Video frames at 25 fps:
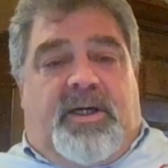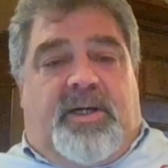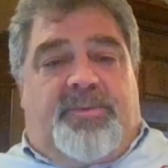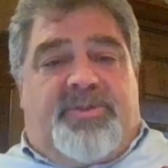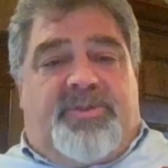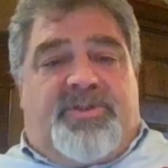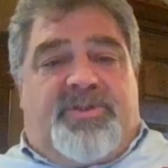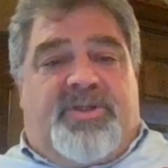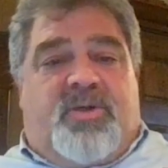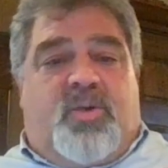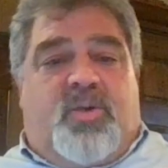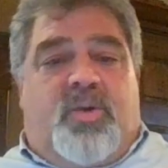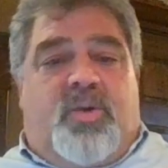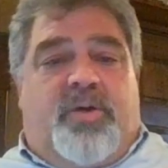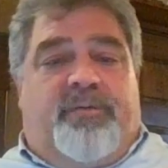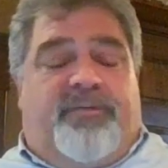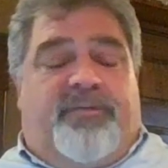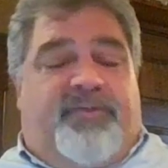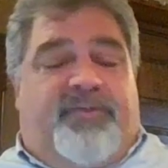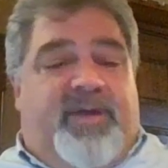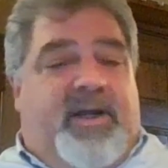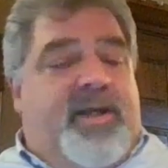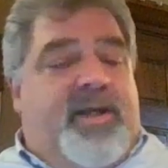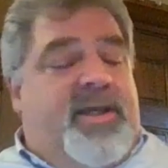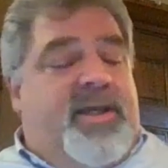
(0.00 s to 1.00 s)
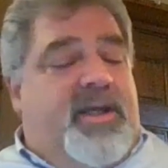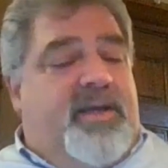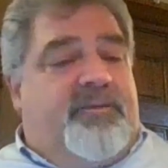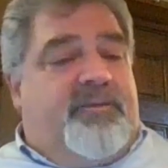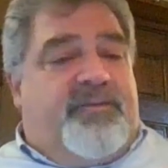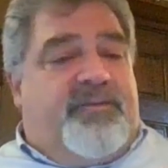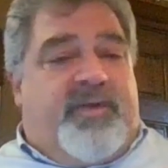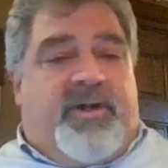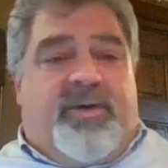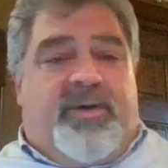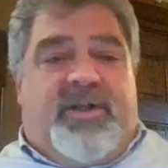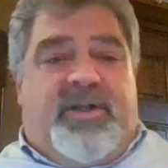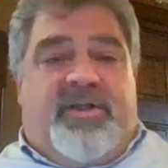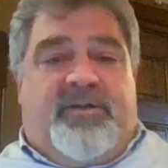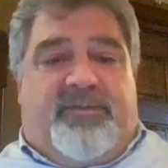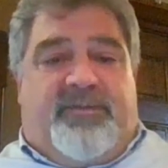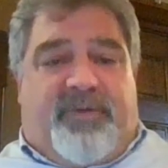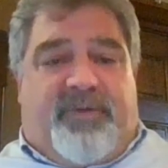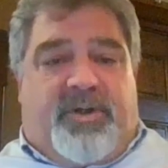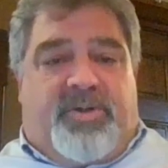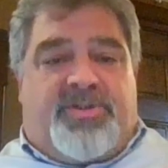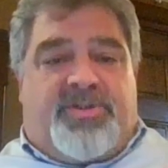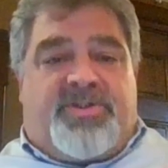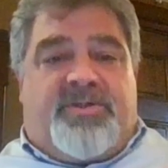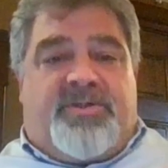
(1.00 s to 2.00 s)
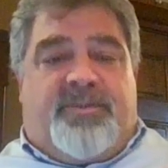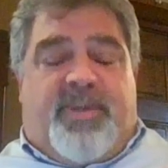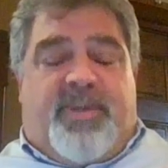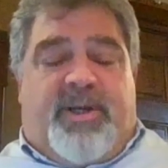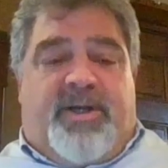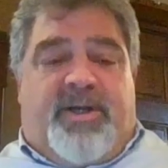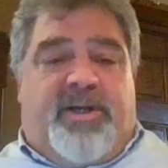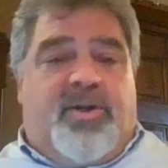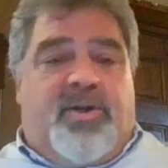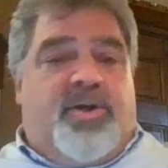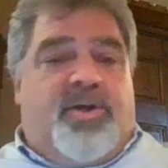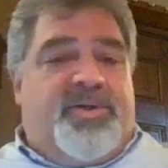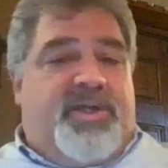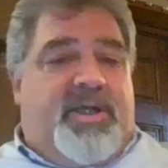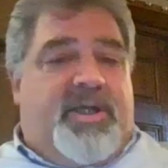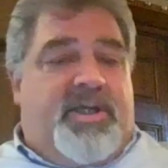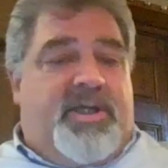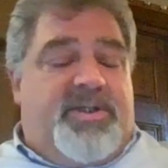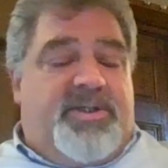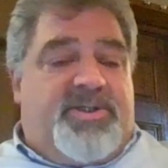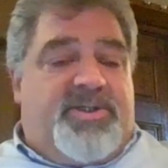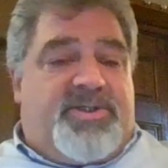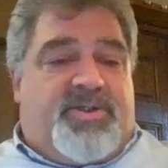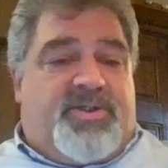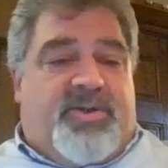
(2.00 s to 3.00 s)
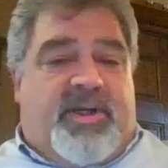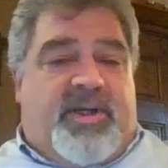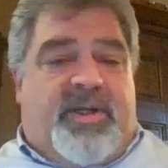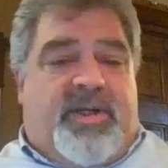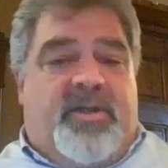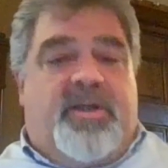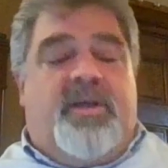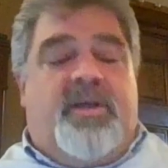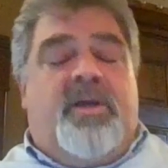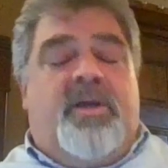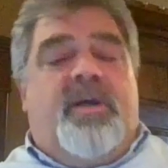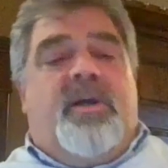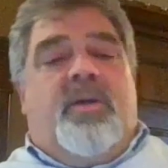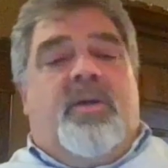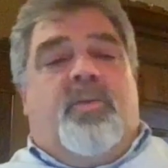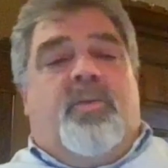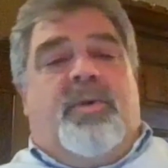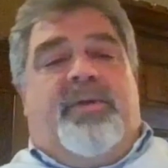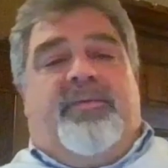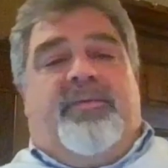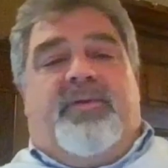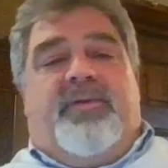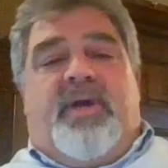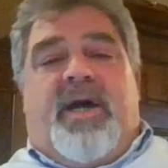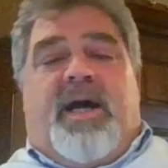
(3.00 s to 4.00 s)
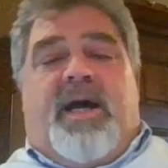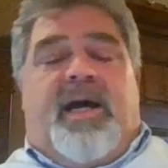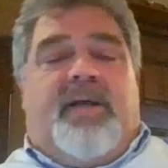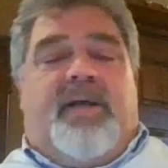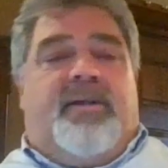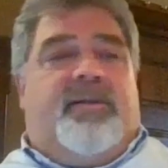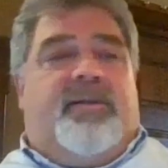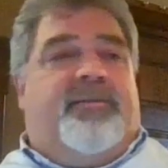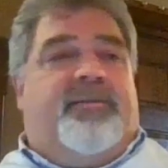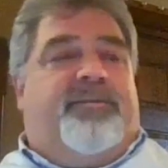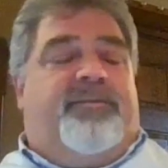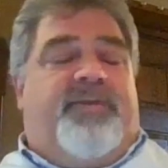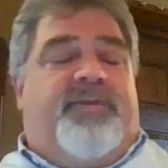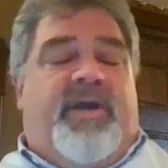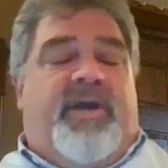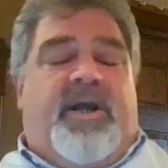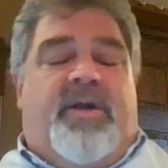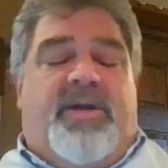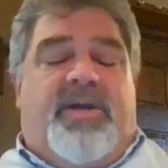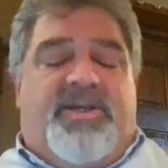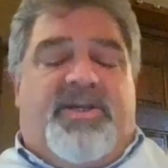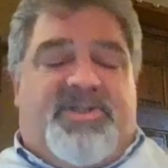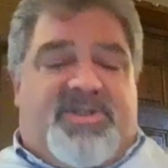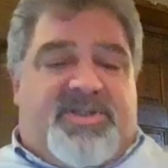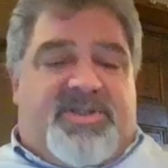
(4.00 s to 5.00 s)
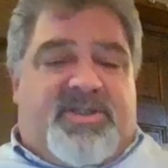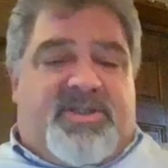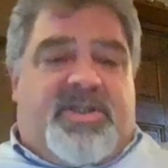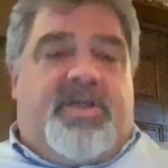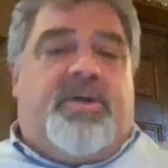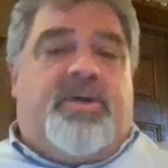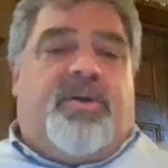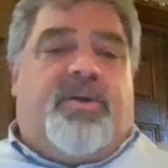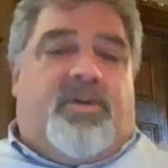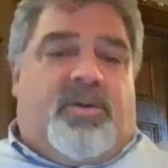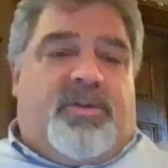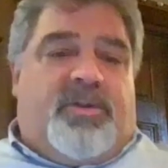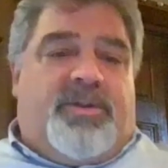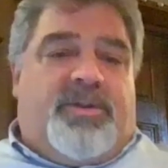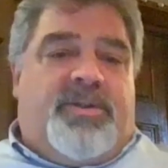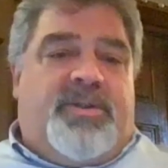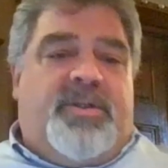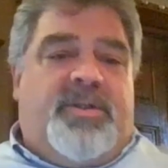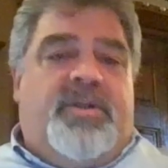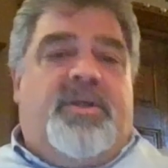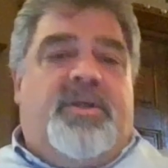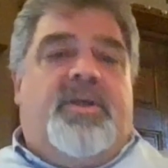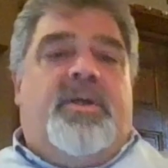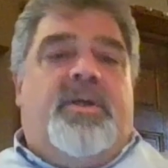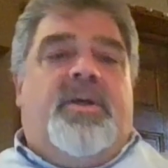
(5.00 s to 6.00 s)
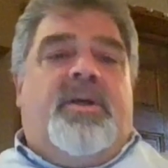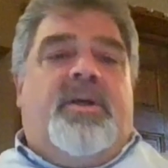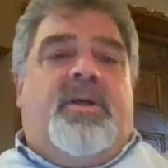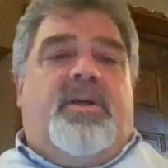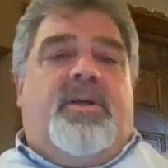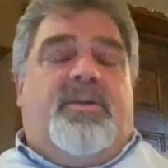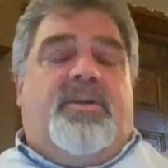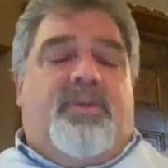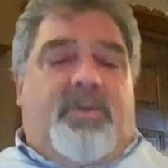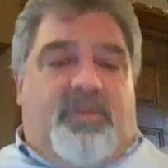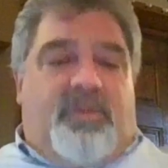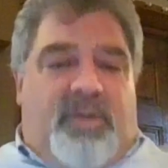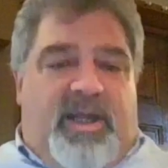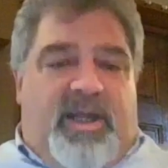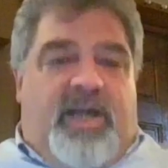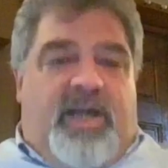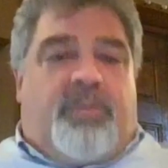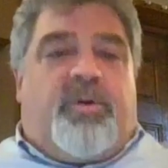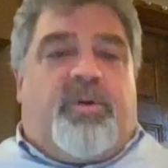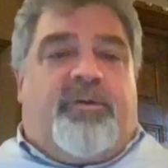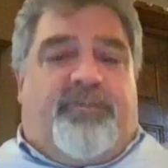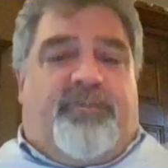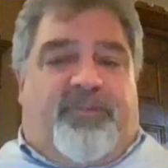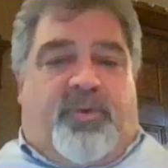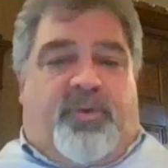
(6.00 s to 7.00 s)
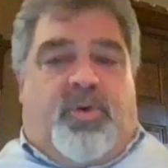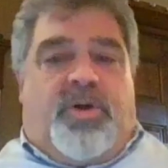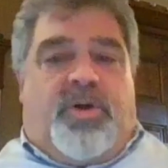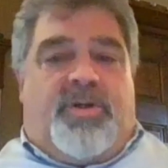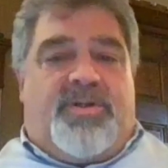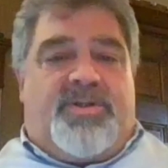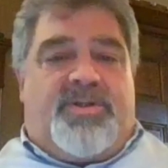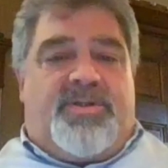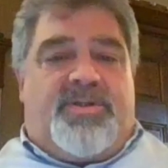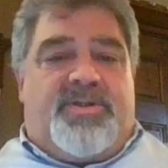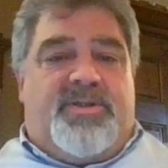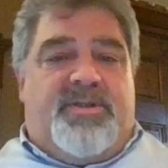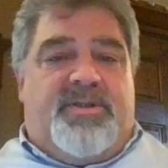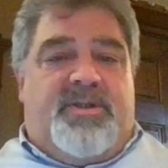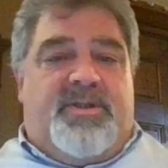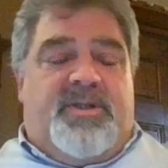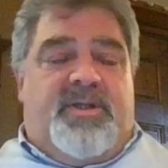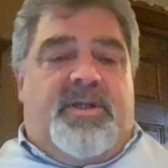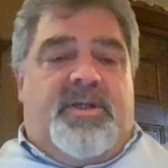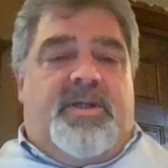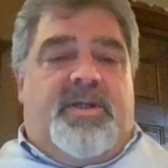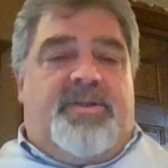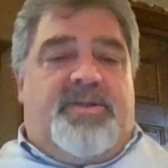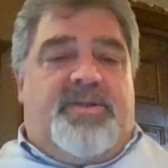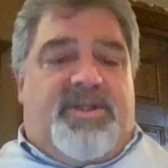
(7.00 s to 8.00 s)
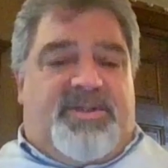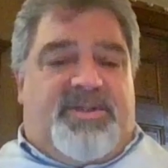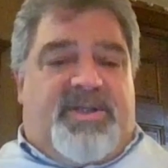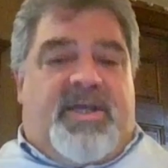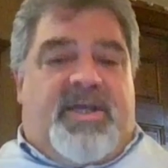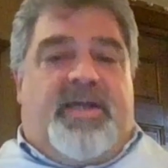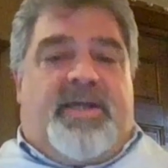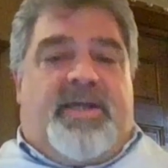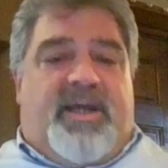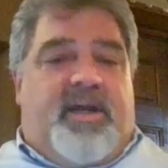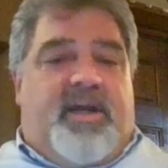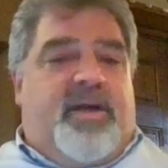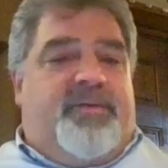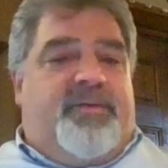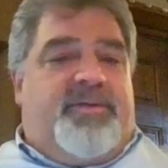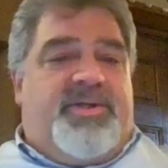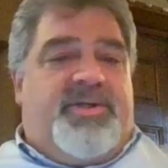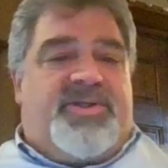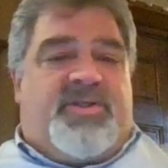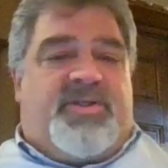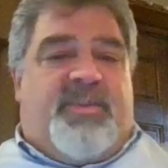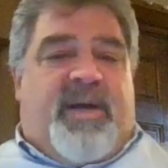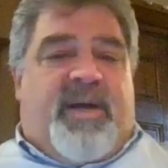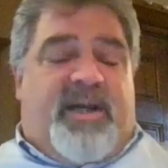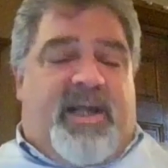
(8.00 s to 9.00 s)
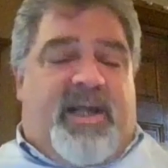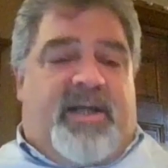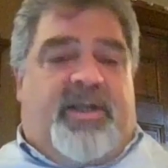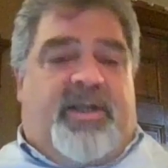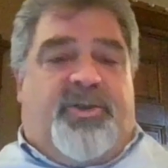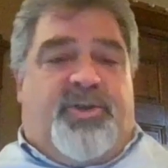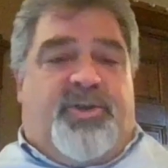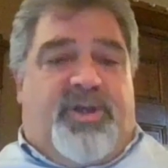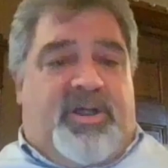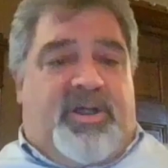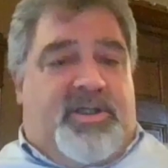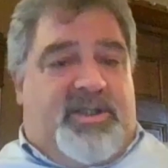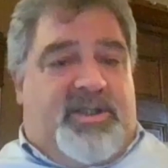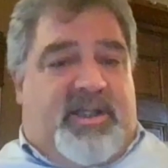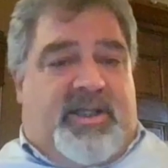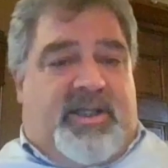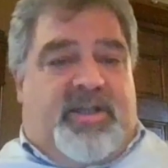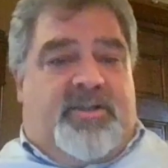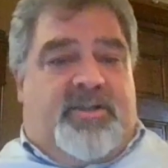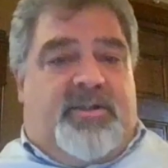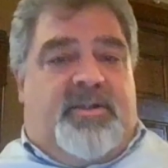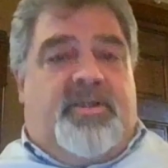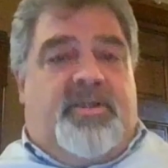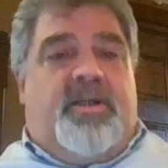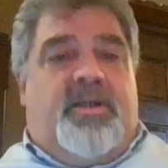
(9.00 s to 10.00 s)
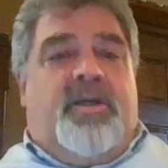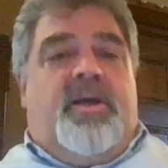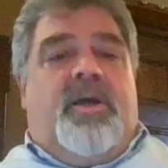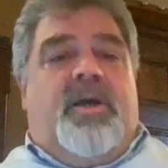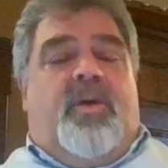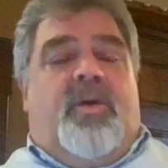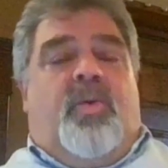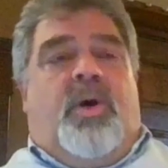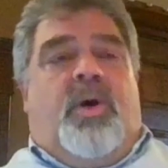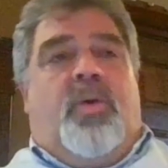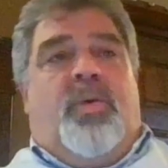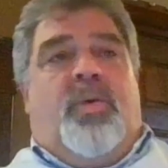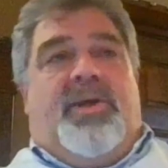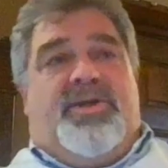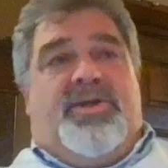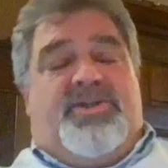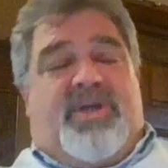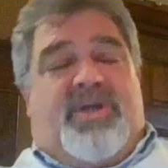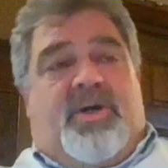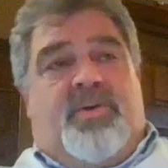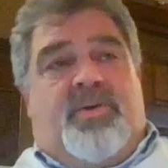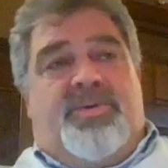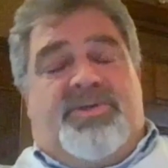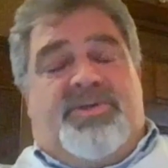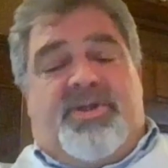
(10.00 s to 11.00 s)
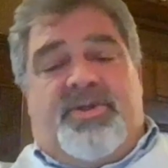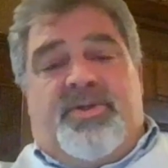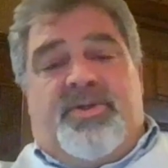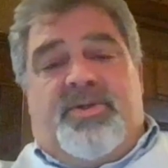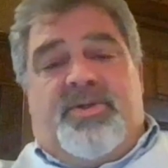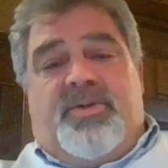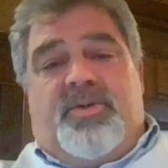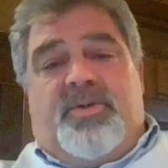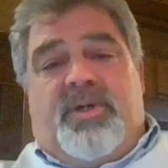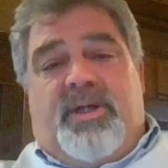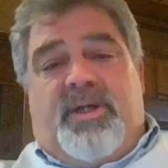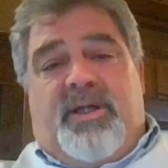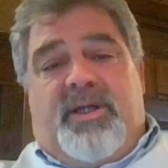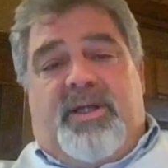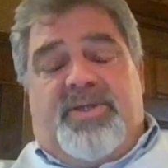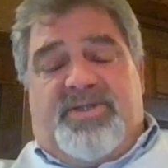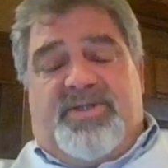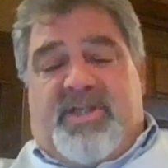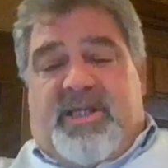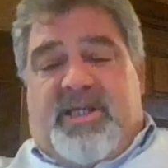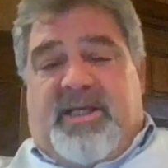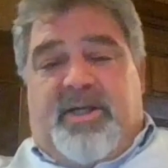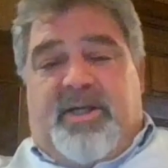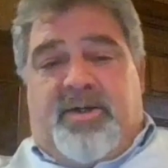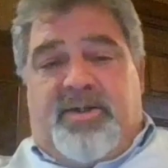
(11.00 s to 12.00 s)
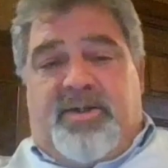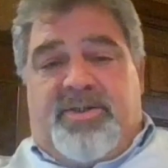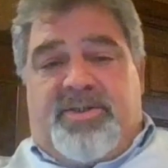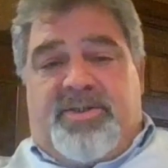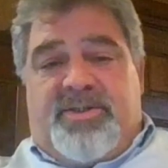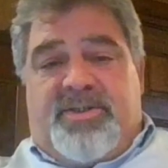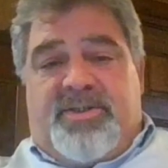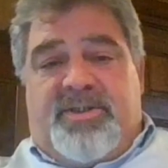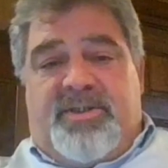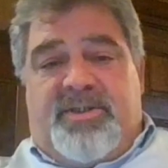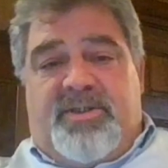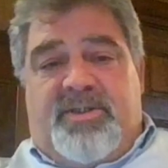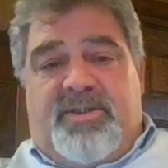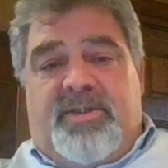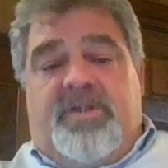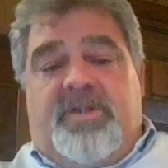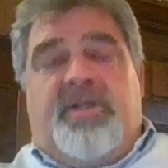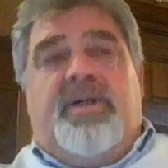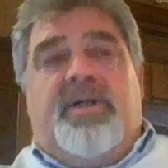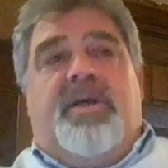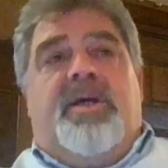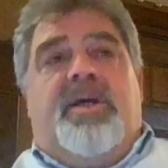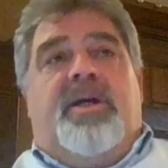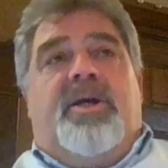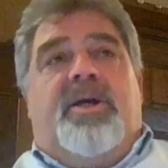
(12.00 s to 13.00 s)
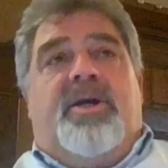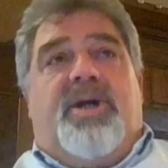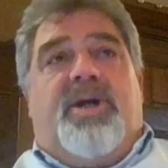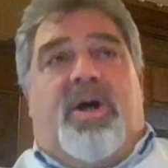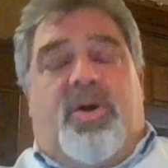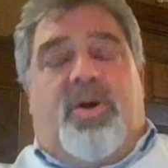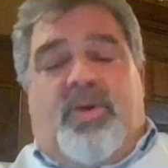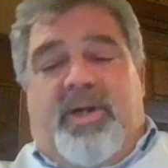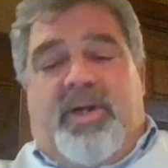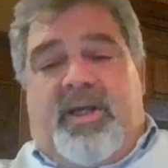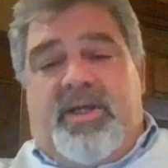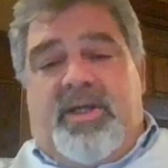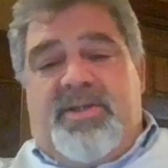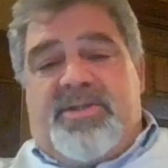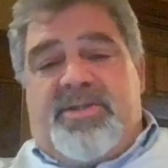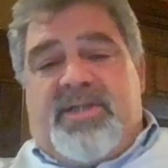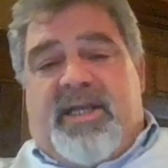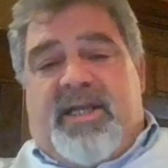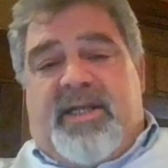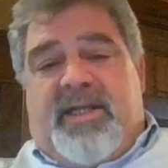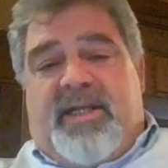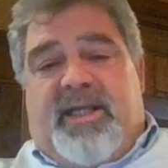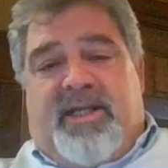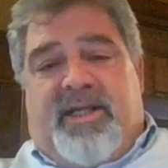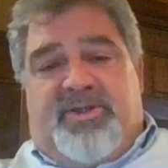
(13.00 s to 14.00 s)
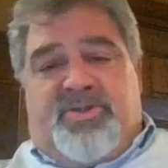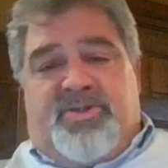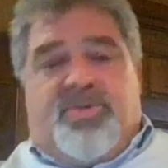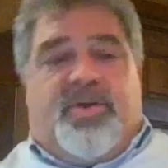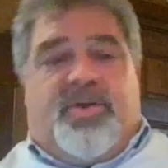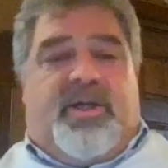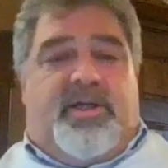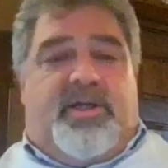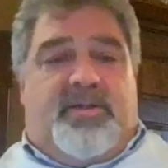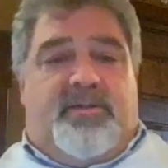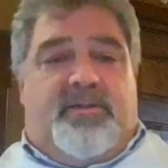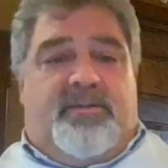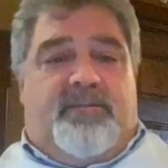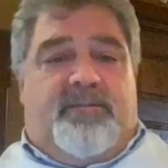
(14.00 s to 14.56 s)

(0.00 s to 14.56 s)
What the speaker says: So we're very diverse depending on the industry. We've got the very skilled labor force to take care of just about anything you need. What we don't do is gears, coatings, and heat treat.